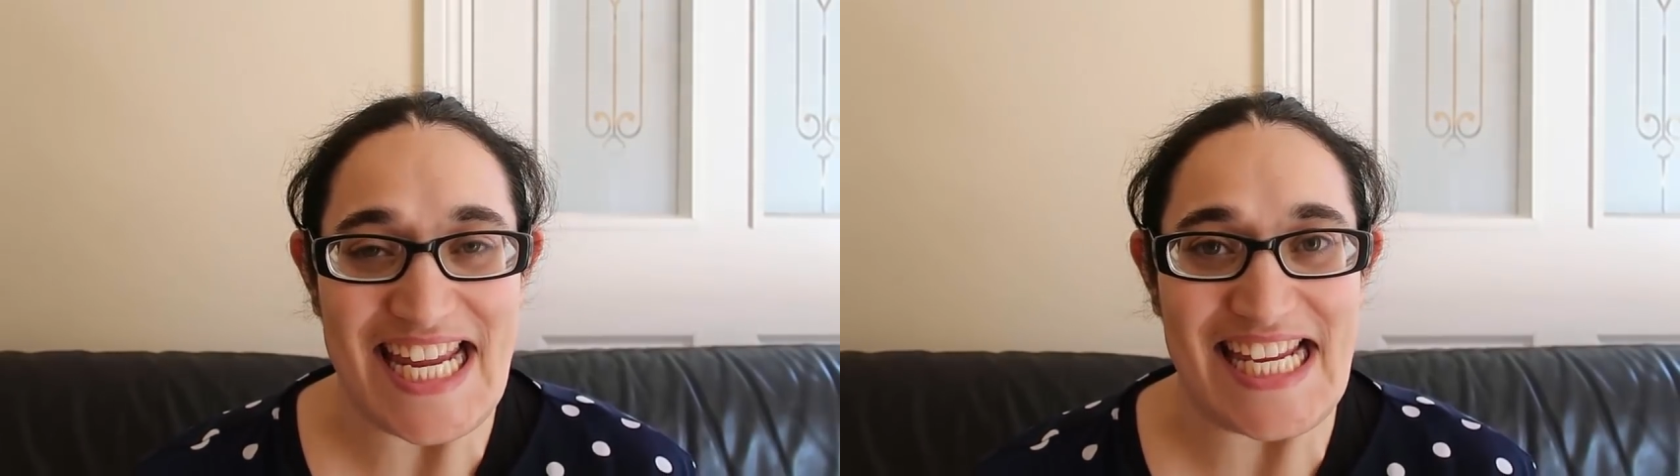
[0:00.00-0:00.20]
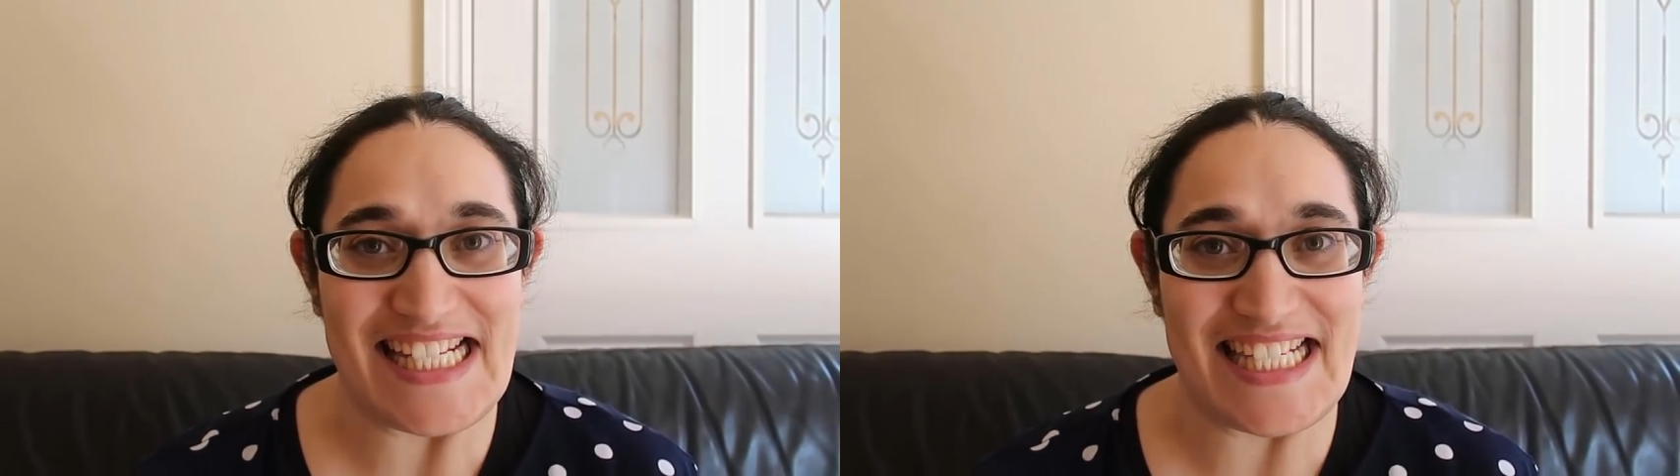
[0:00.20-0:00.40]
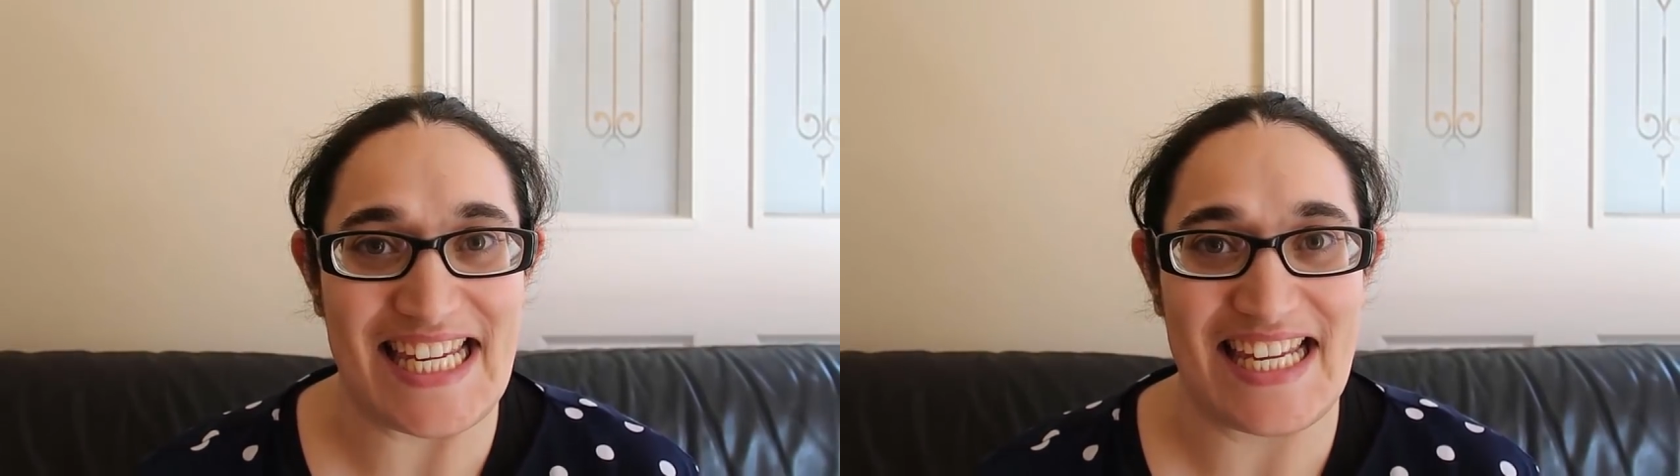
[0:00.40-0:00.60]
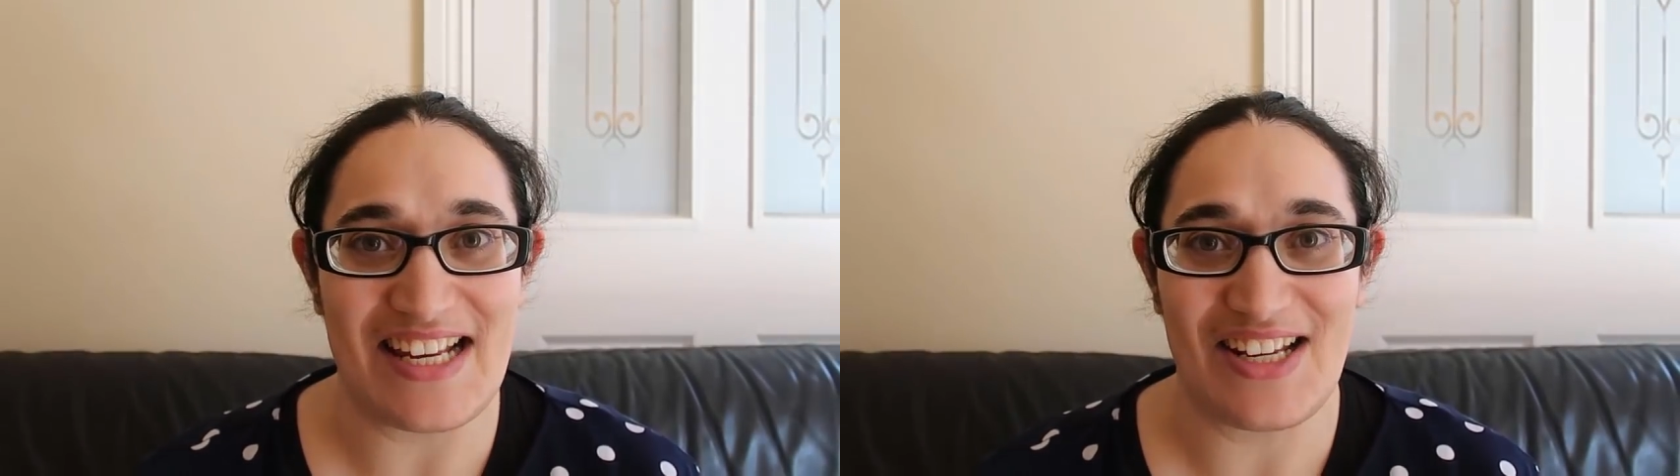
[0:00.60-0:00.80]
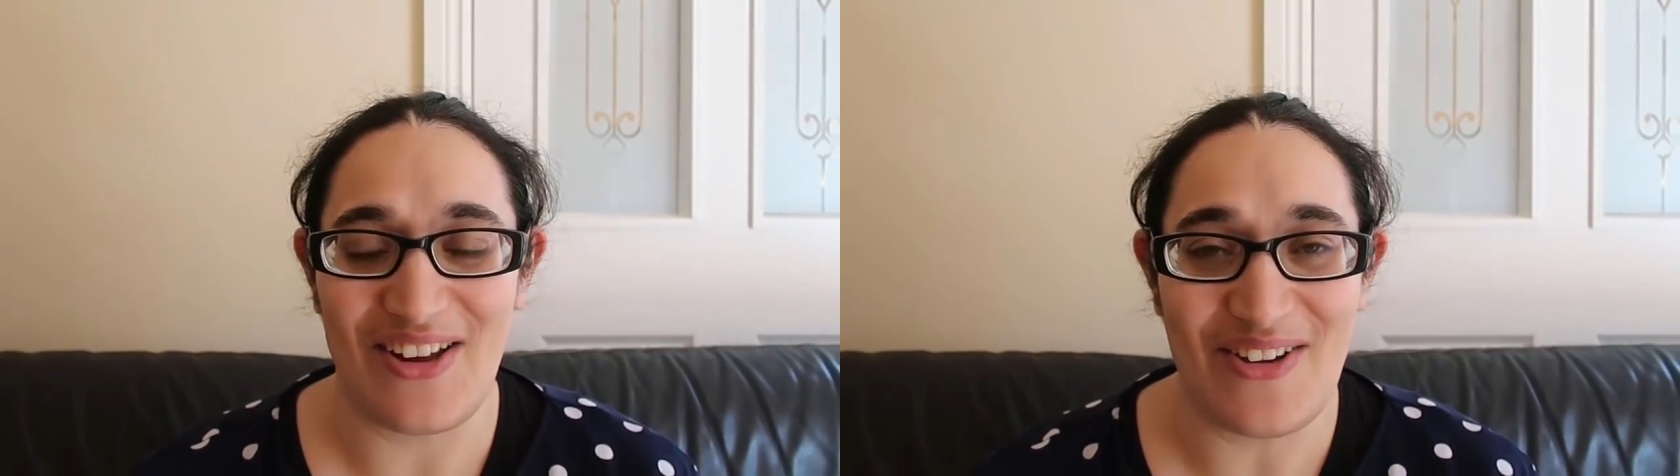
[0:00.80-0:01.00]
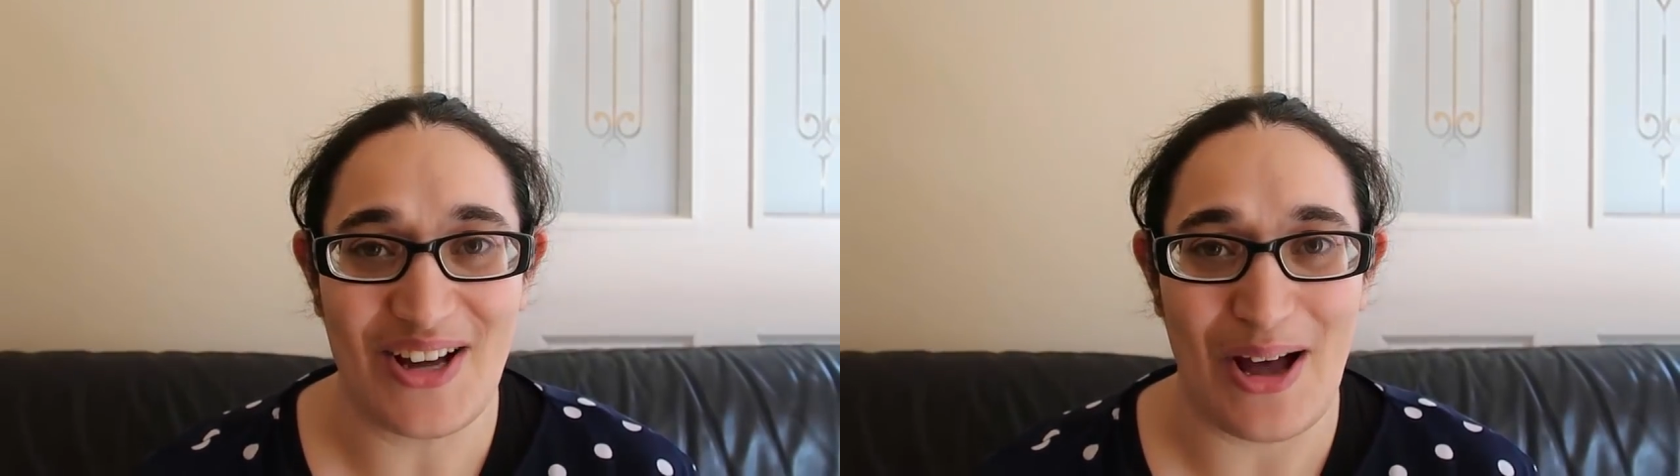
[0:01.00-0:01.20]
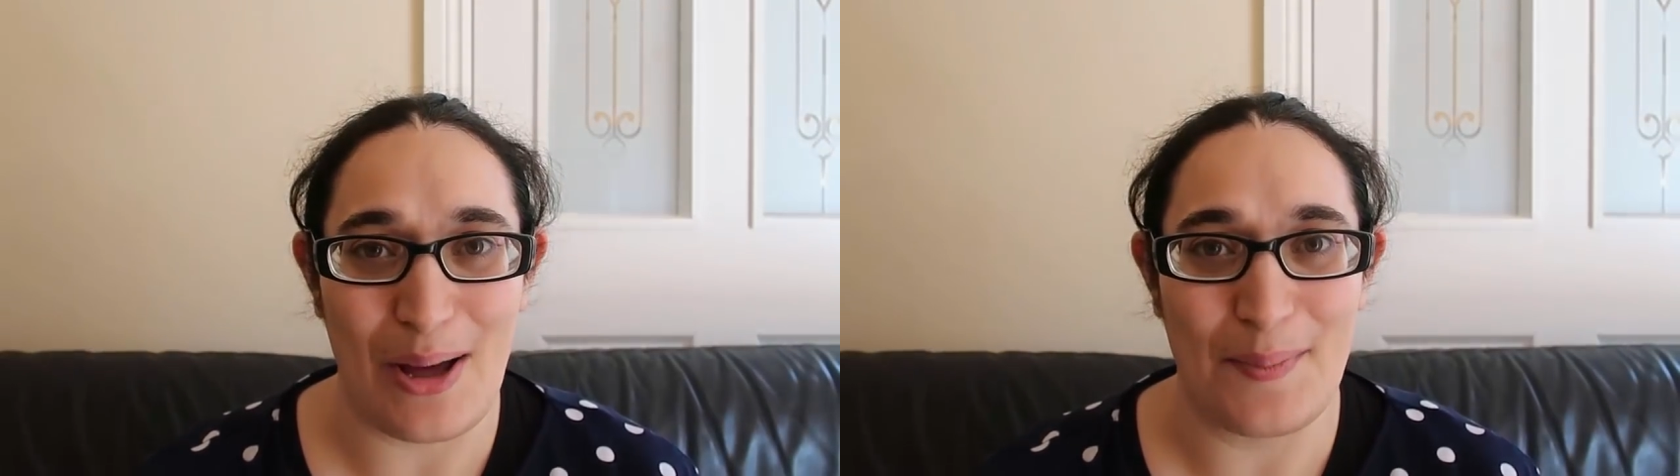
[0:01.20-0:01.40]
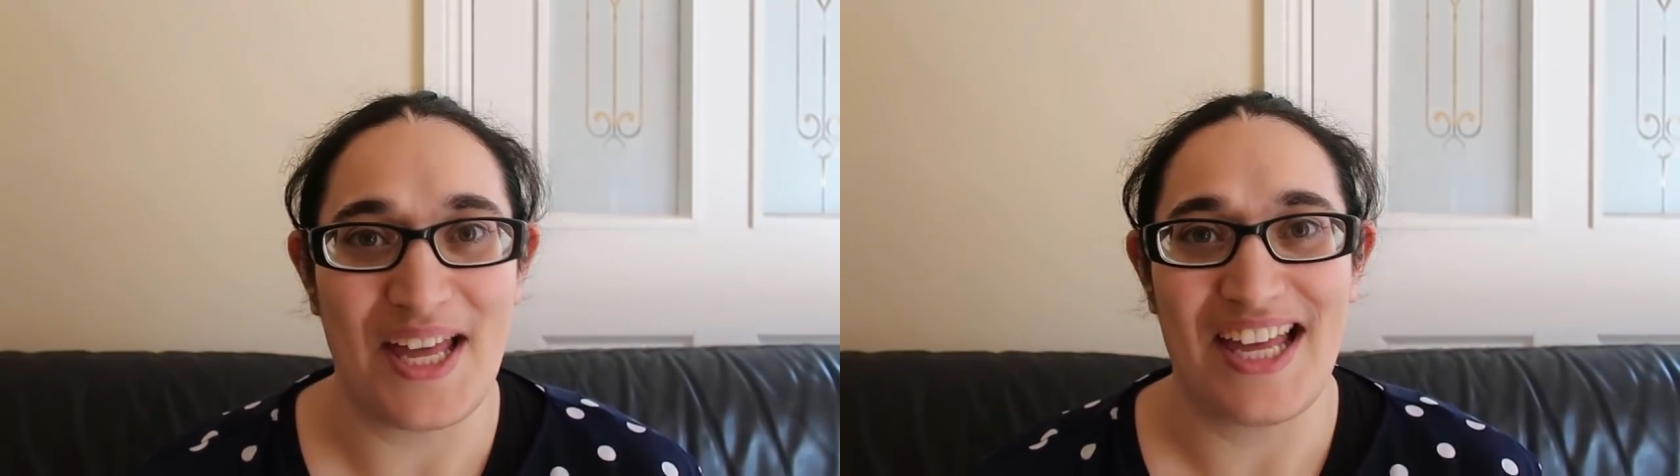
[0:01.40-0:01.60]
easy low
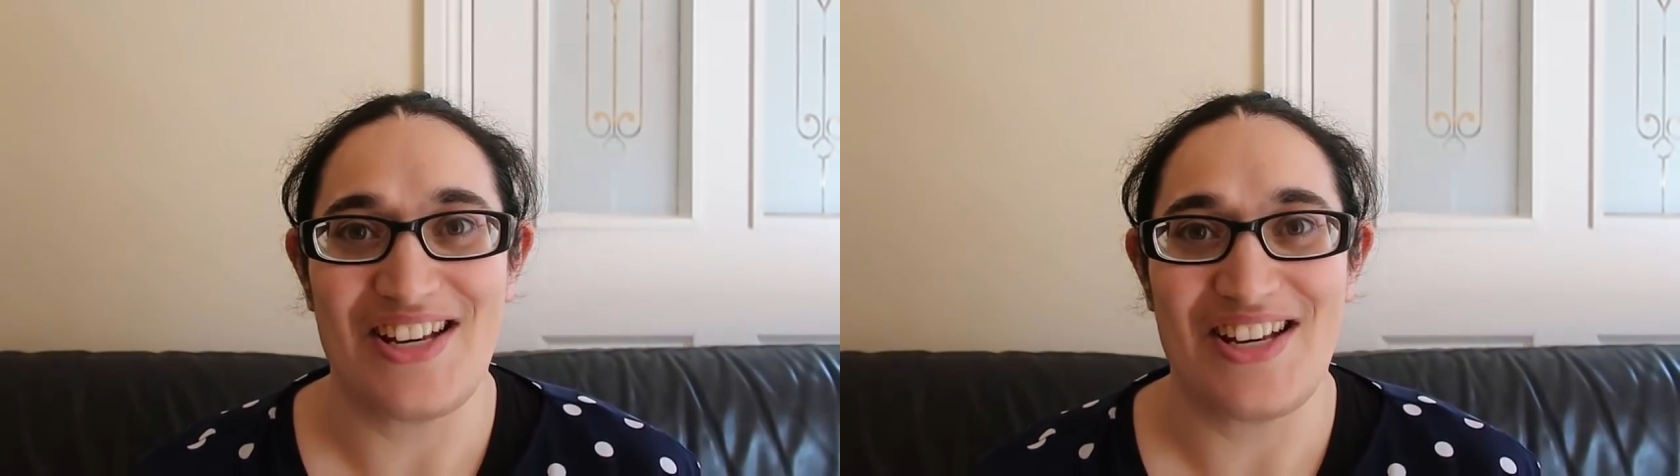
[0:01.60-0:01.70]
carb